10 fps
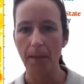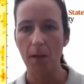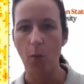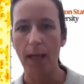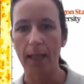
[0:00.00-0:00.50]
the
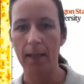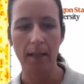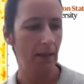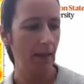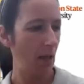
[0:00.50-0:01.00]
one
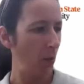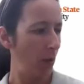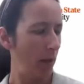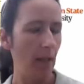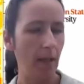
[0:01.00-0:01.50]
done
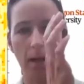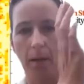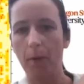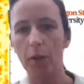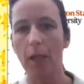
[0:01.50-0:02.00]
with the
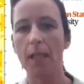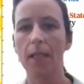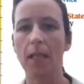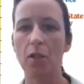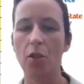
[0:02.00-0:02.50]
protein
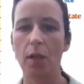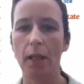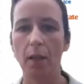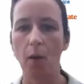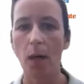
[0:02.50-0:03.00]
sensor
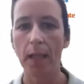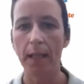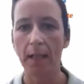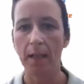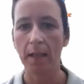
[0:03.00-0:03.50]
and the one
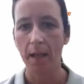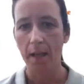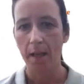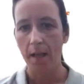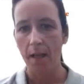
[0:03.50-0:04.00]
done
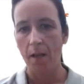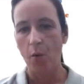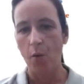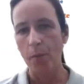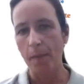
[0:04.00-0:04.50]

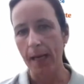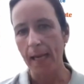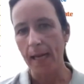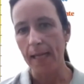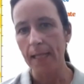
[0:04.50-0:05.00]
with my
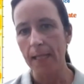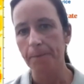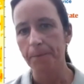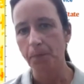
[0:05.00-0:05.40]
eyes,